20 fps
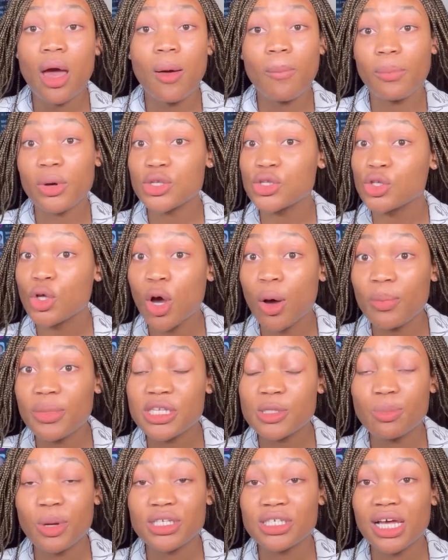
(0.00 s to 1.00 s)
But some,
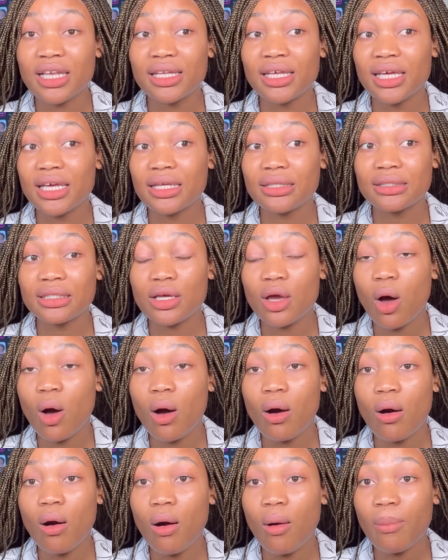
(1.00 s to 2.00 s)
especially in the
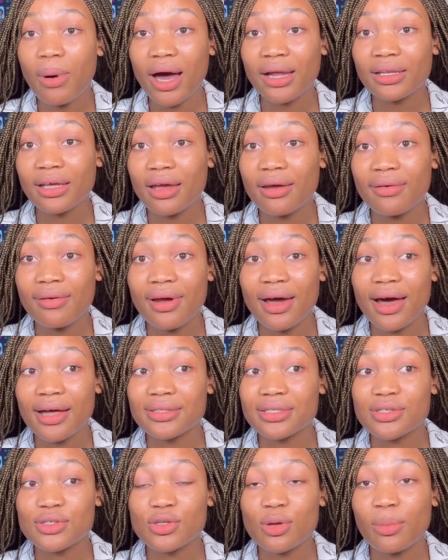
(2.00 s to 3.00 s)
urban area,
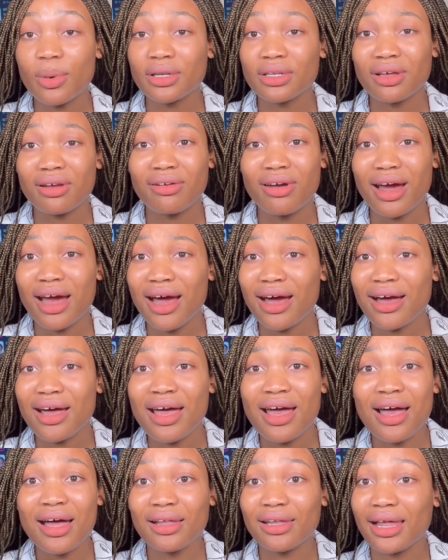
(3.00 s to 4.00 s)
the suburban area,
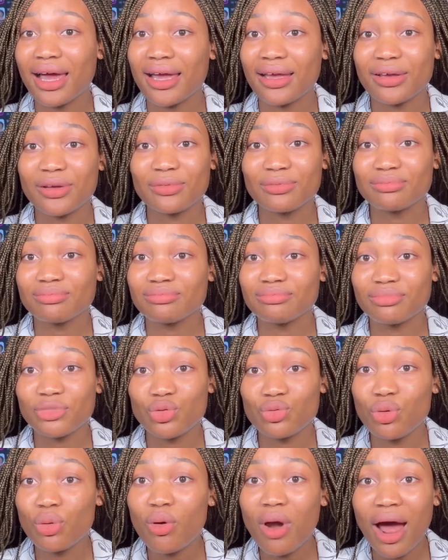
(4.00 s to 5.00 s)
like
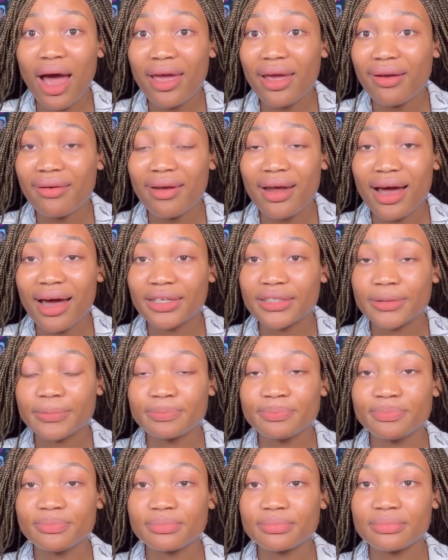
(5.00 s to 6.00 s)
rural areas,
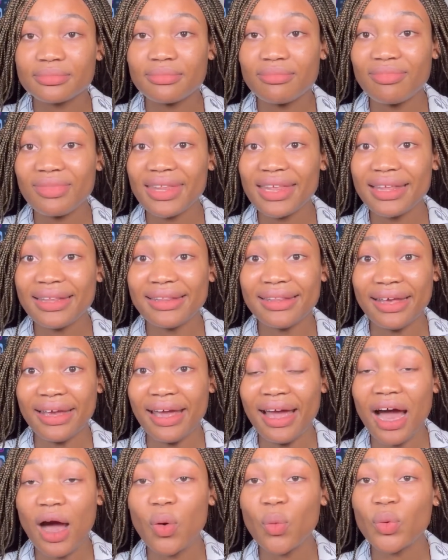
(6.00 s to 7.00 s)
they
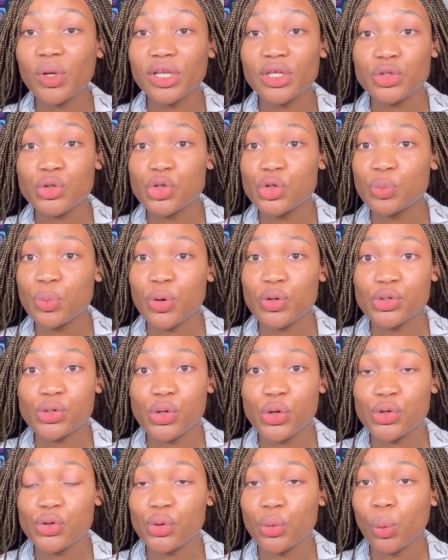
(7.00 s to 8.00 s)
are willing to
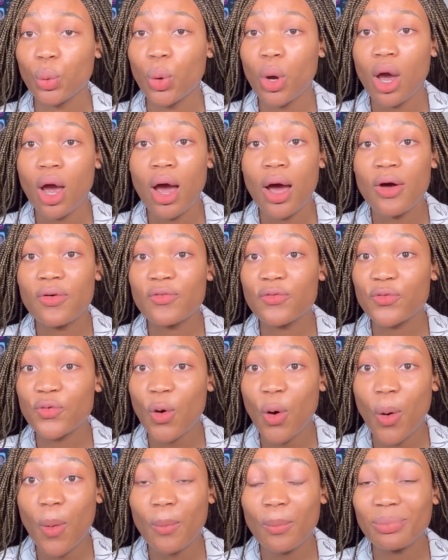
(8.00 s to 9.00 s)
sponsor you
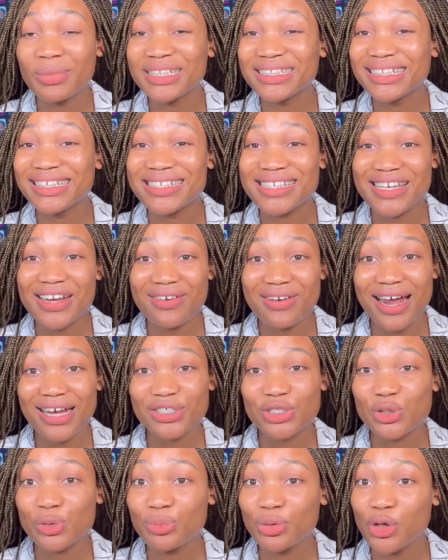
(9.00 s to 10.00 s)
from the
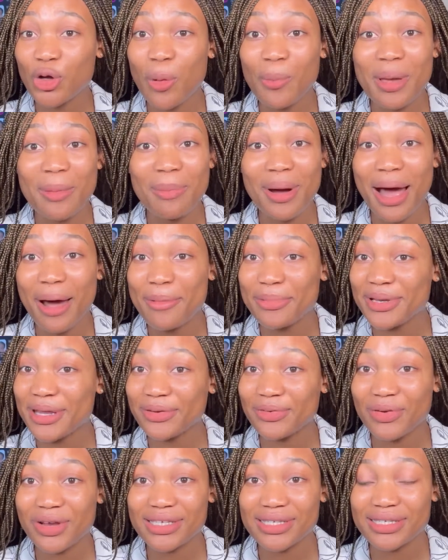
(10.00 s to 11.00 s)
scratch to become a
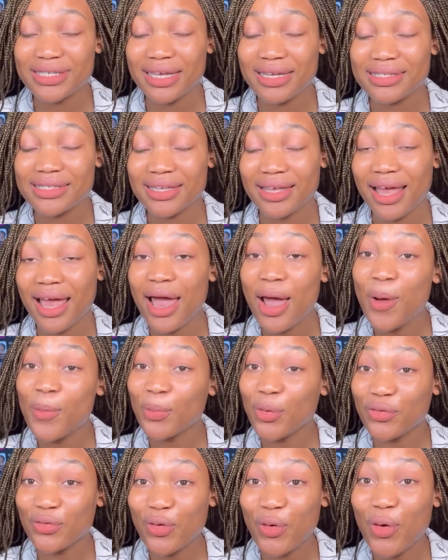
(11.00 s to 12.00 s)
permanent residency.
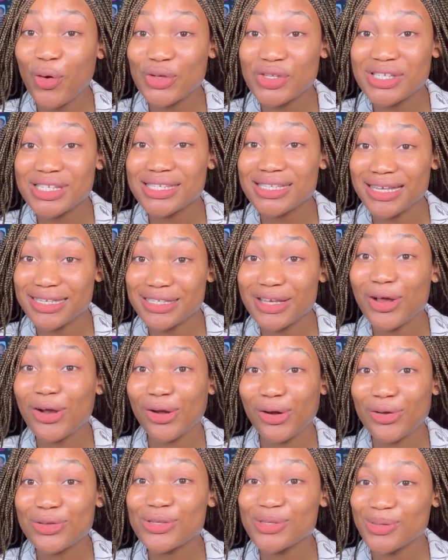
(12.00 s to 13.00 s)
But of course, there's a
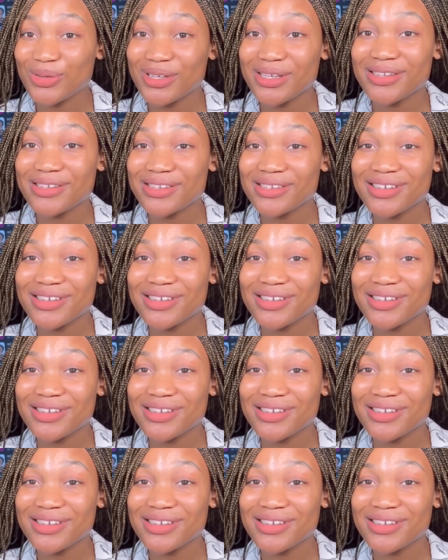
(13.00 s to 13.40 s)
clause to it.